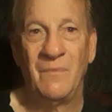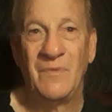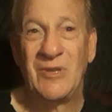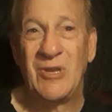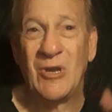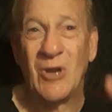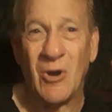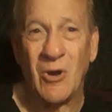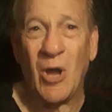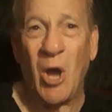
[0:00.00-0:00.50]

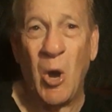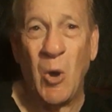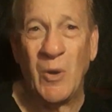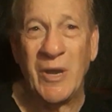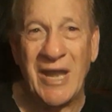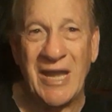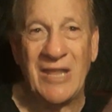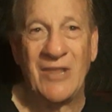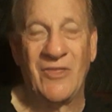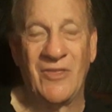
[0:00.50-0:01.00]
You don't own
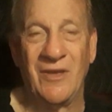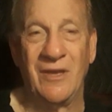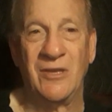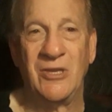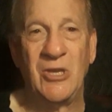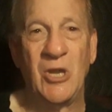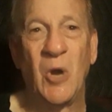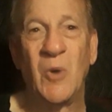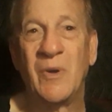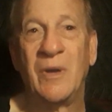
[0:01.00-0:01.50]
anything.
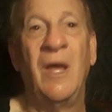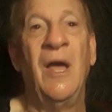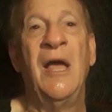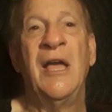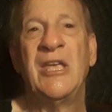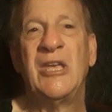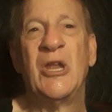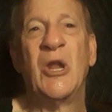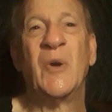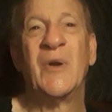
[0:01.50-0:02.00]
You
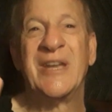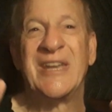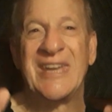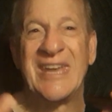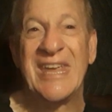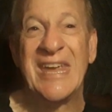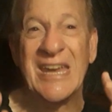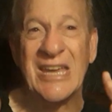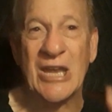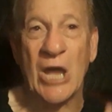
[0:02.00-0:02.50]
don't
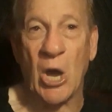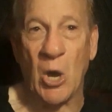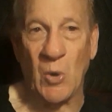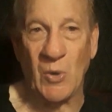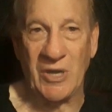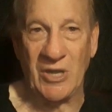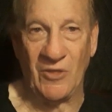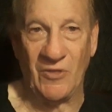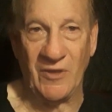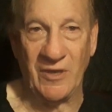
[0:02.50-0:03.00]
need to
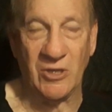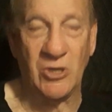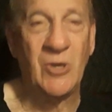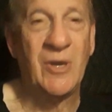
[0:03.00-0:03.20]
own anything.